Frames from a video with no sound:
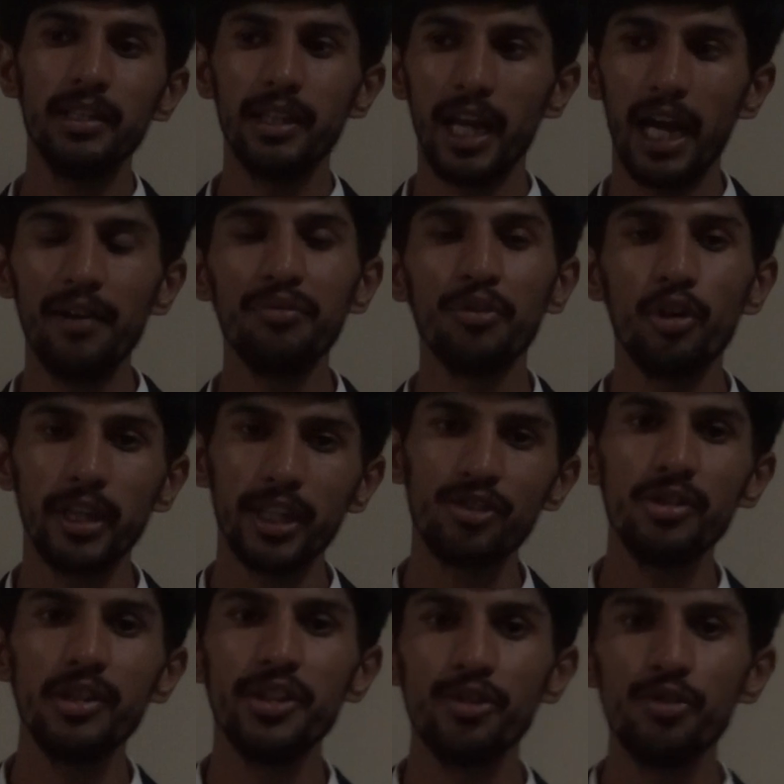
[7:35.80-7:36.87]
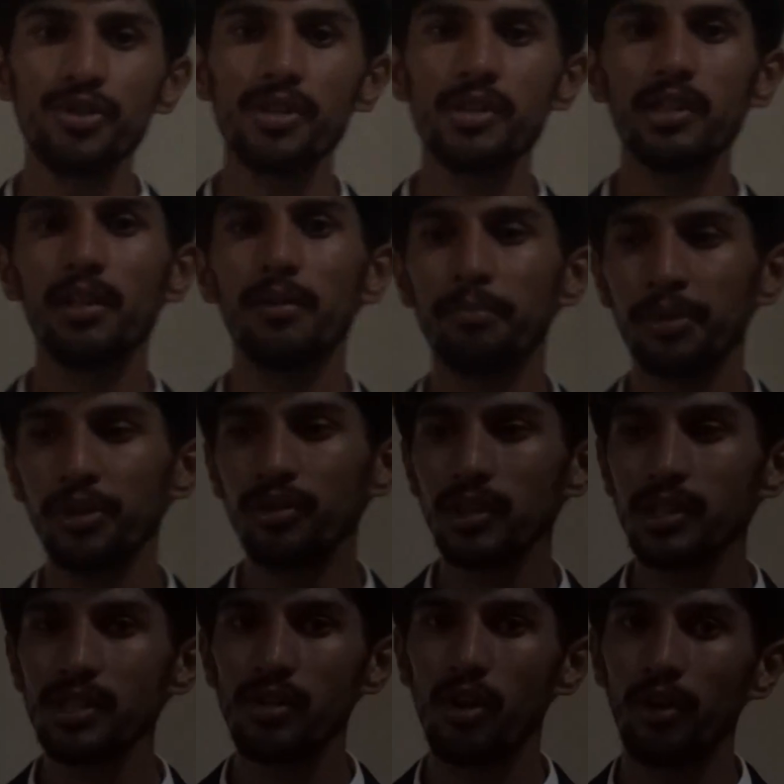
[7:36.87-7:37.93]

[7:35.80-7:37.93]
they have not actually used the computers